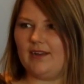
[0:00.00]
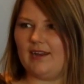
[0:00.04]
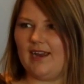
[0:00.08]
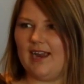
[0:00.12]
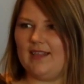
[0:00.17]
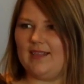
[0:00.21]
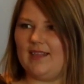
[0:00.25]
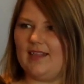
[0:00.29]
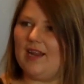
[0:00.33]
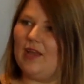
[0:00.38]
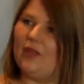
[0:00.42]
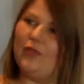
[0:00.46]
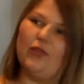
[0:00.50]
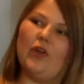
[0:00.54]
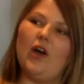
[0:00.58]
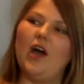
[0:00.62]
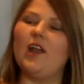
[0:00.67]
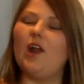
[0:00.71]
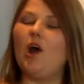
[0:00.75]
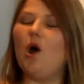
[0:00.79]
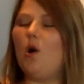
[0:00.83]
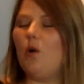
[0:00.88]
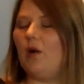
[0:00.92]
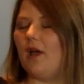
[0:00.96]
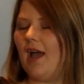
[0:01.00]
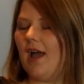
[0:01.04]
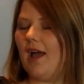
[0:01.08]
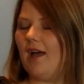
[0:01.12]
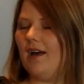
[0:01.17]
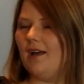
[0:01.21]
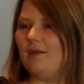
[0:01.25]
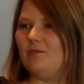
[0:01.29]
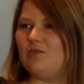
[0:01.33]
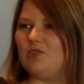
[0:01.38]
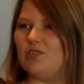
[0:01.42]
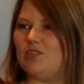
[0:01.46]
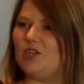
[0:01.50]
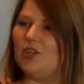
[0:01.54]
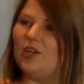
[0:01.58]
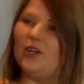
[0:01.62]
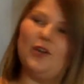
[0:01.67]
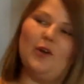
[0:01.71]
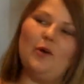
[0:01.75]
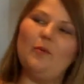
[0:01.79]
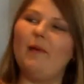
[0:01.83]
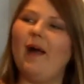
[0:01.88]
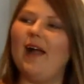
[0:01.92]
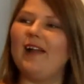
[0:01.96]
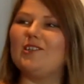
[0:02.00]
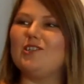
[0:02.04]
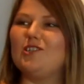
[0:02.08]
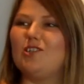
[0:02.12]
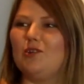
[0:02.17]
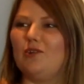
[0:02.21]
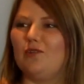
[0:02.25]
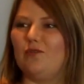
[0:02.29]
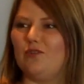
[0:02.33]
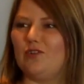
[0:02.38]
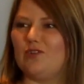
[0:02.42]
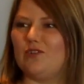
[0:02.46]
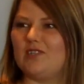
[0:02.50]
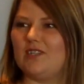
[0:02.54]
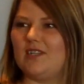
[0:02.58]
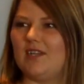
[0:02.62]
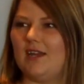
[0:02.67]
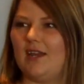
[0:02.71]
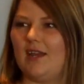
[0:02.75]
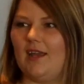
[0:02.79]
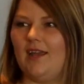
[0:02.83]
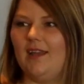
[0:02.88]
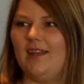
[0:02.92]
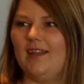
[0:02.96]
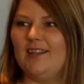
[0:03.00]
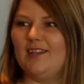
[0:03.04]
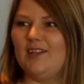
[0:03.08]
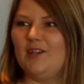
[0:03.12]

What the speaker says: And then I thought, okay, I'm just going to go back to university